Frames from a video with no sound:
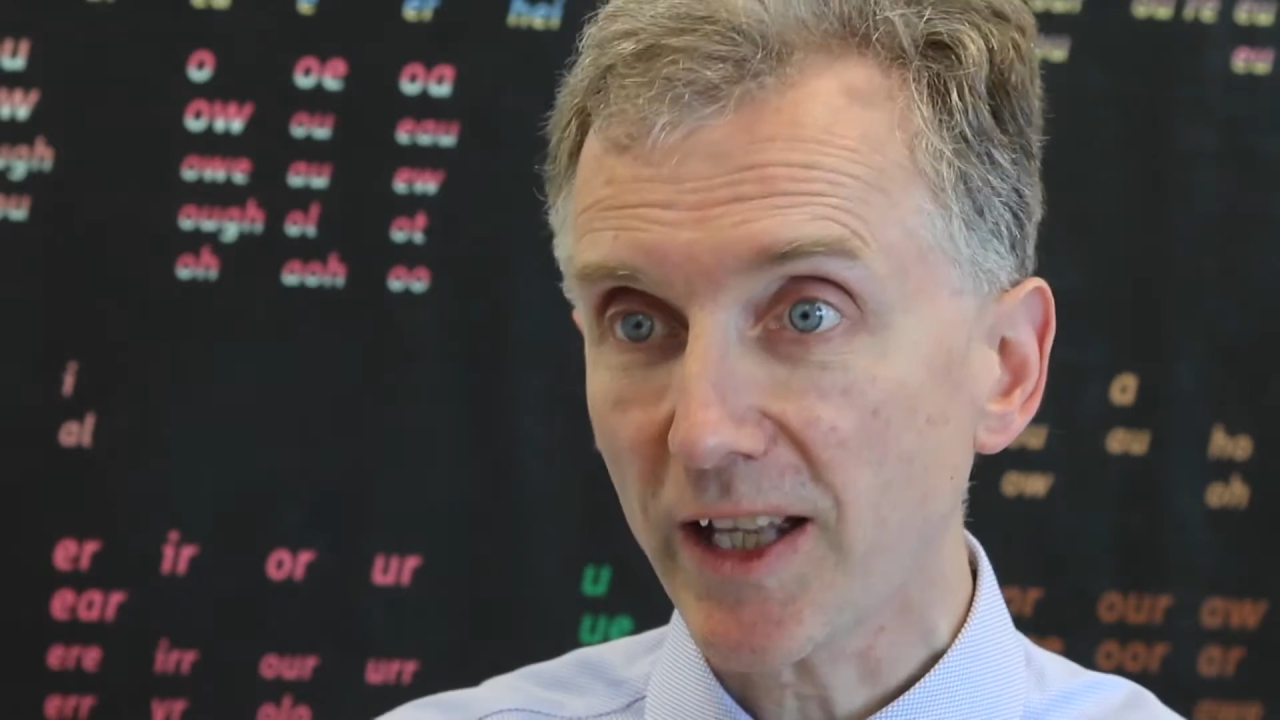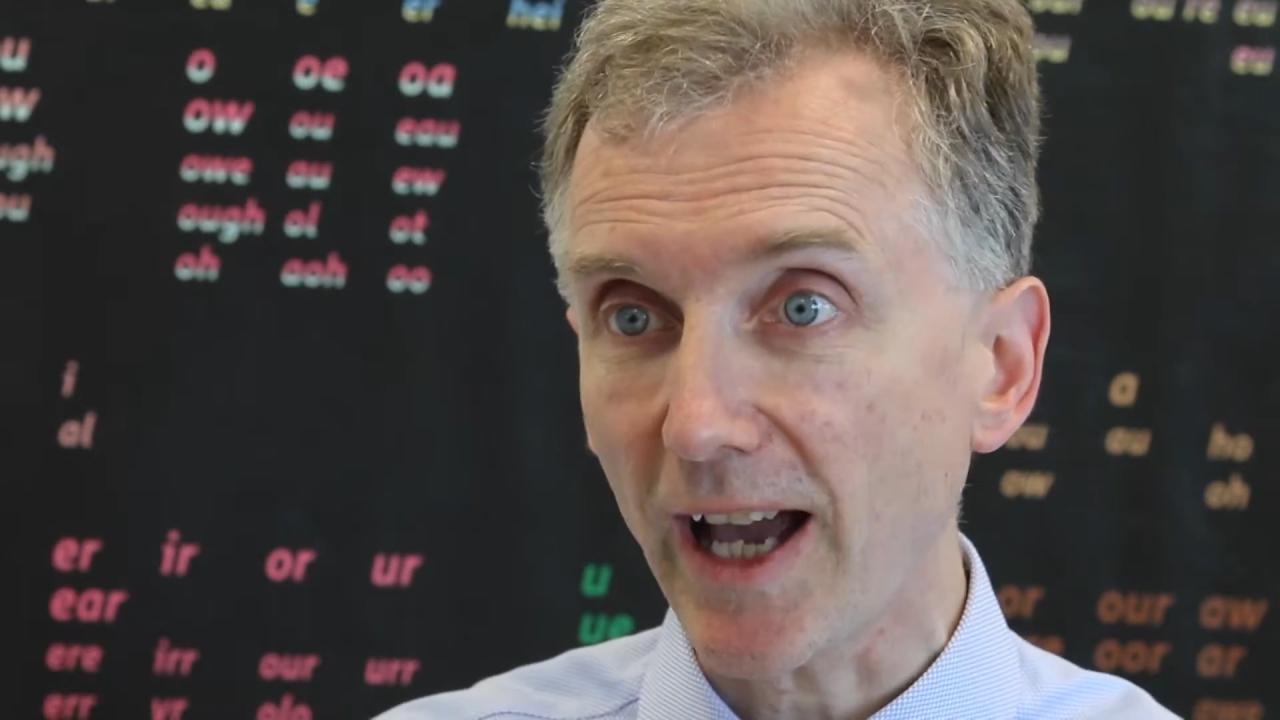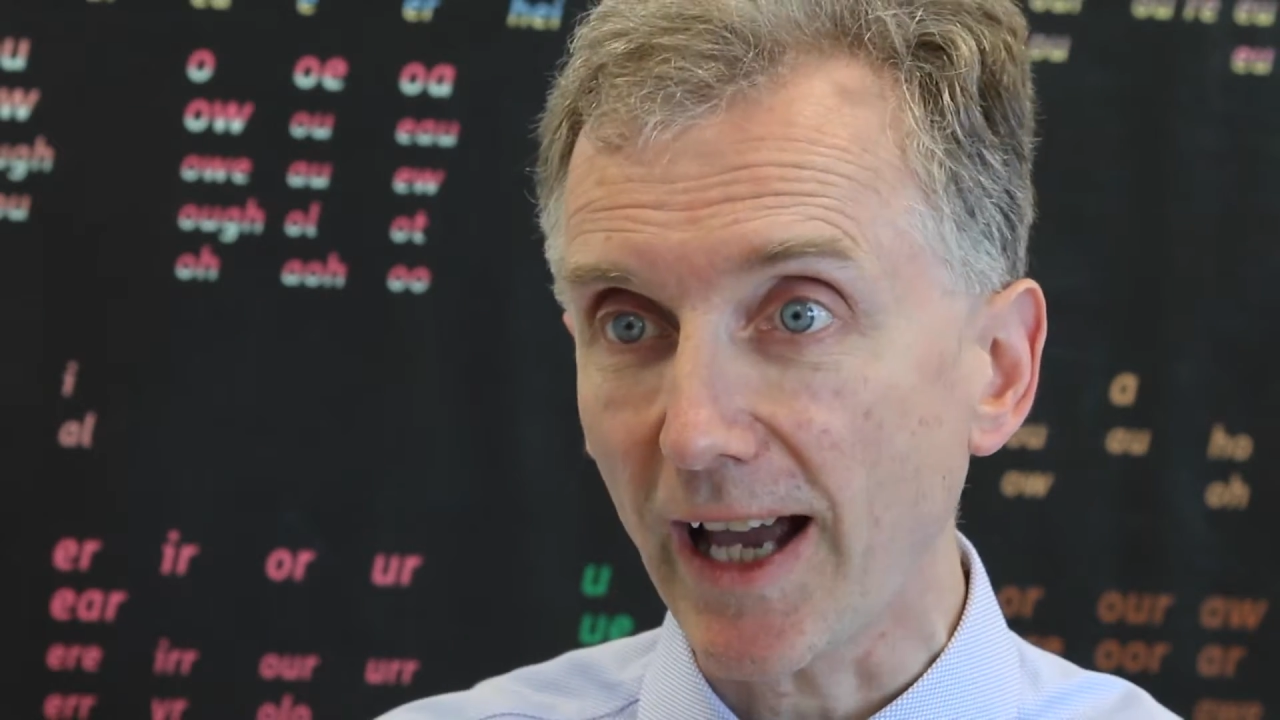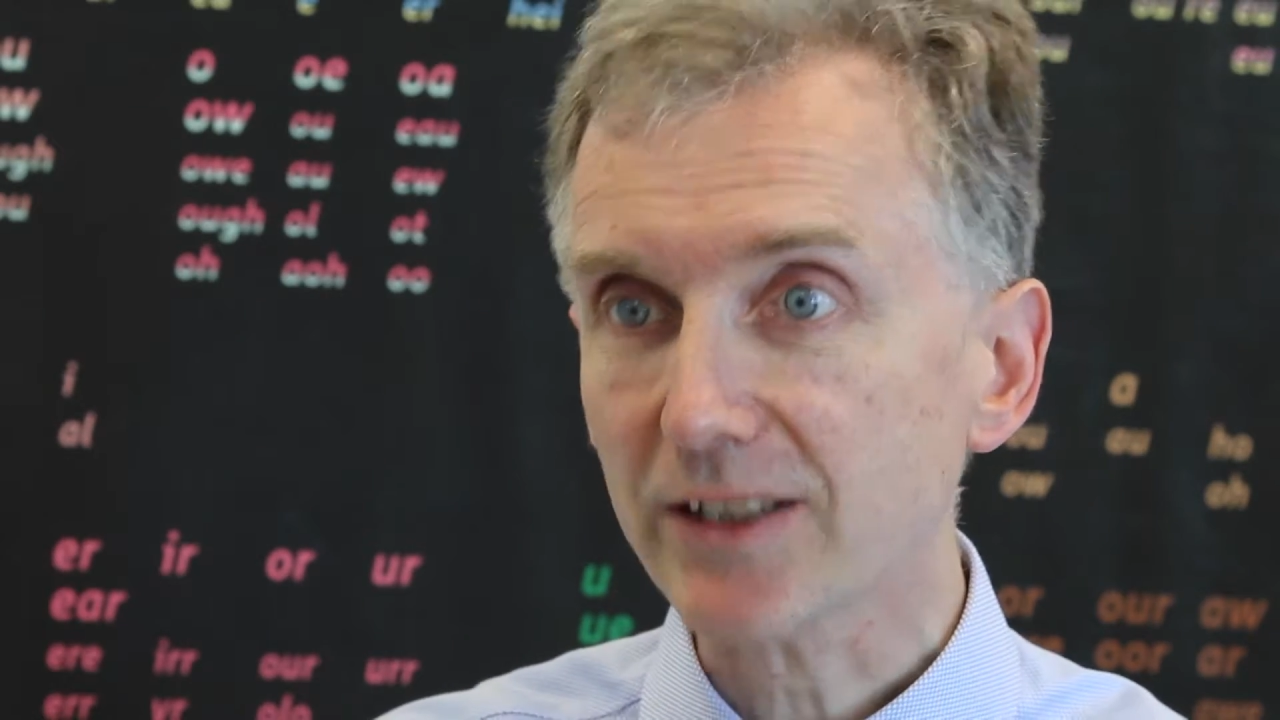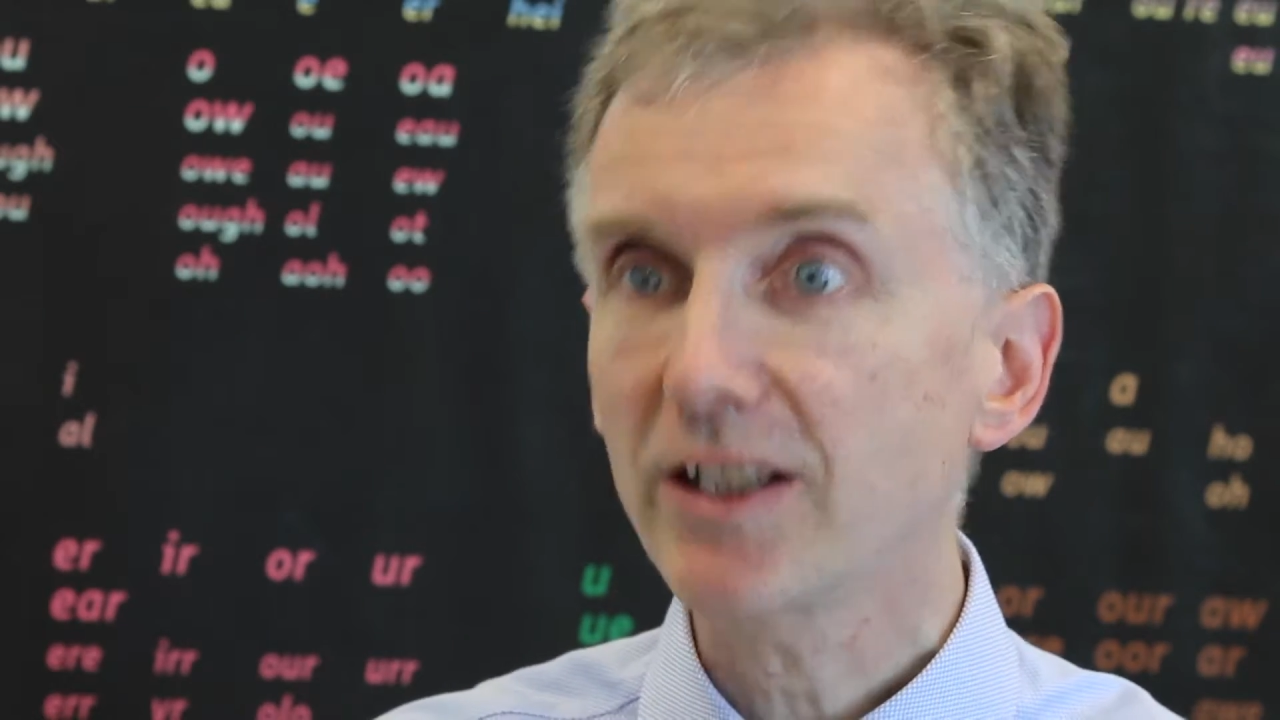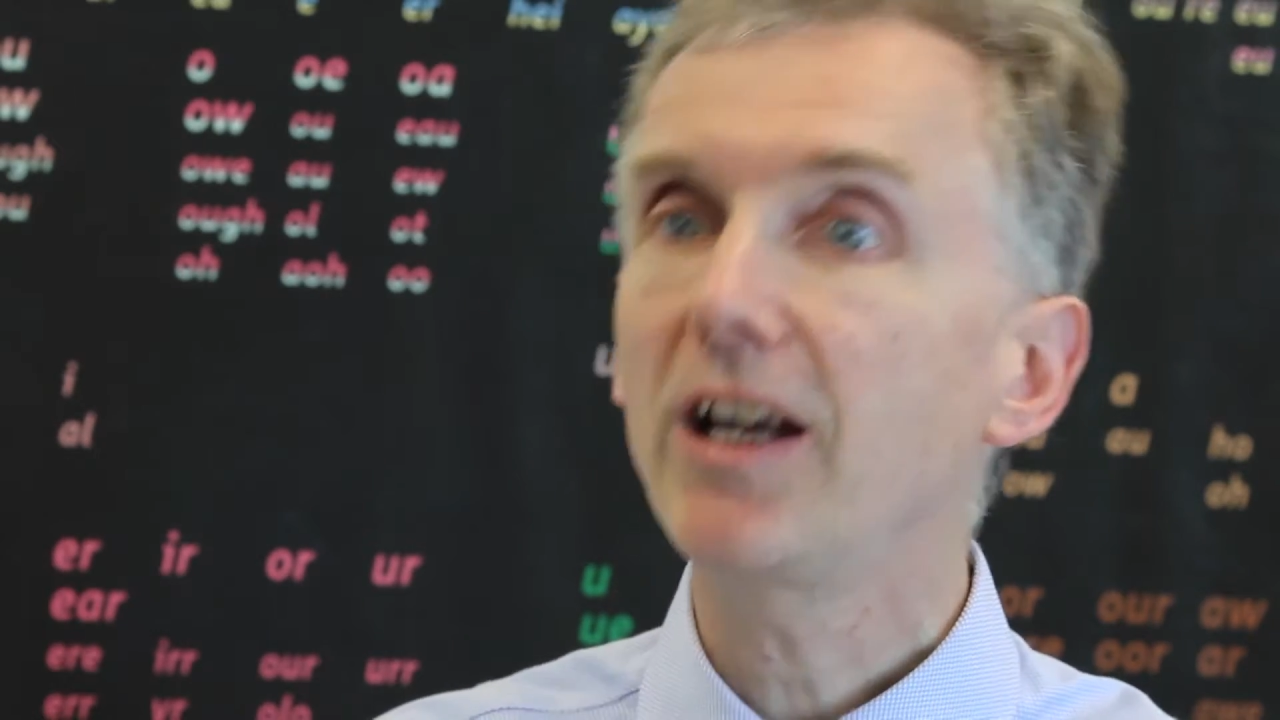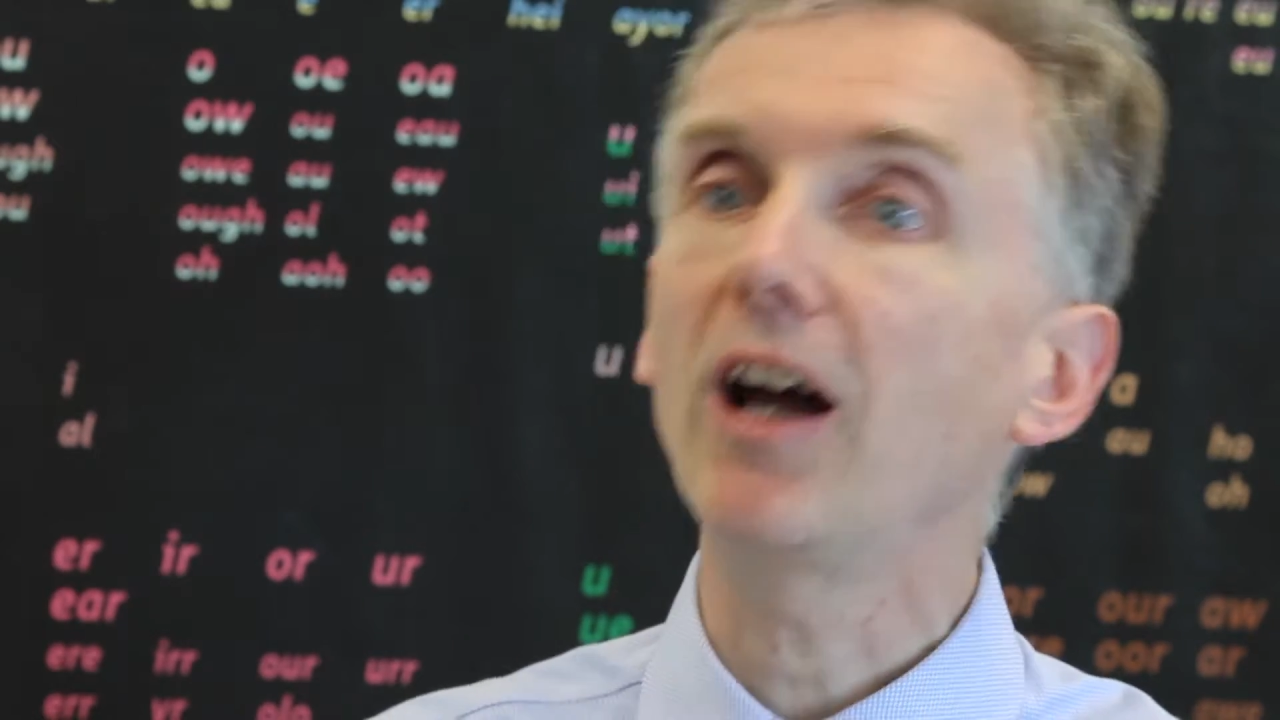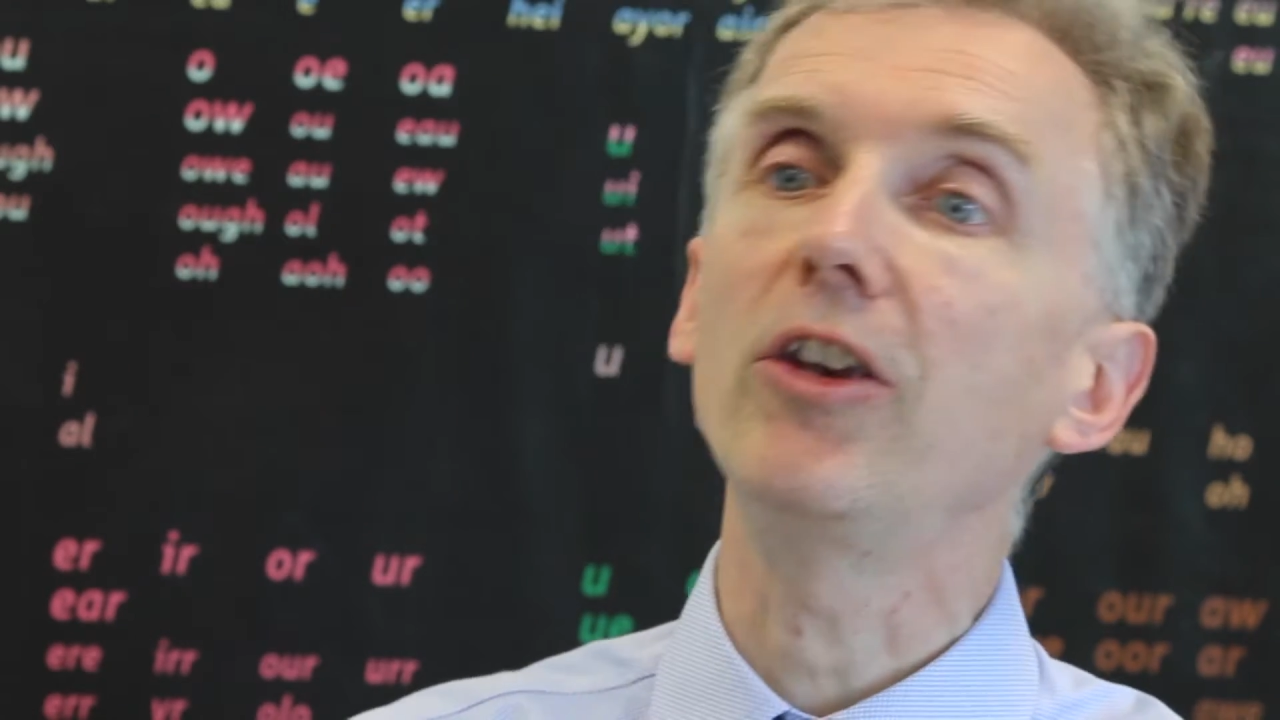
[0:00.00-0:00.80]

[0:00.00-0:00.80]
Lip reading: that